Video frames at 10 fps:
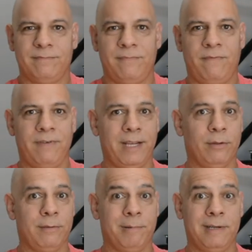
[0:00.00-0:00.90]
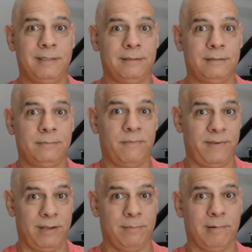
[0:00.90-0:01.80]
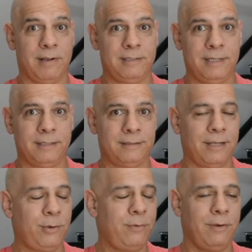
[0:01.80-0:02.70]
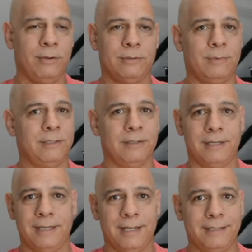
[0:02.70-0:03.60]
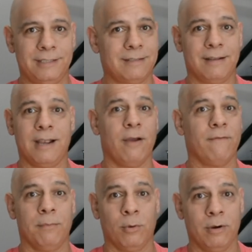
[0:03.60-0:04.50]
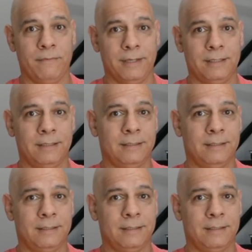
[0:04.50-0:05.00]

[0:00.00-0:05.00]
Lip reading: failed prints, failed projects. Who knows what you're going to get. Just look out for more of it.